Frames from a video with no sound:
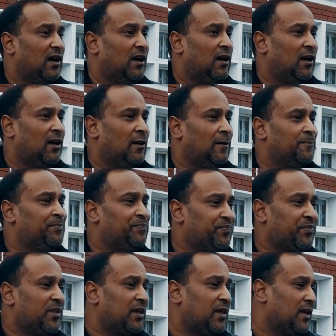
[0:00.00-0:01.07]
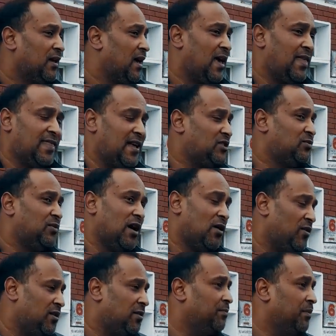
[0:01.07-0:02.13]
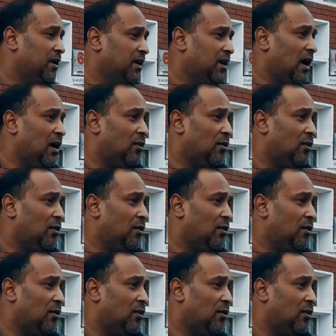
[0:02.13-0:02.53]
And that's where I want to be.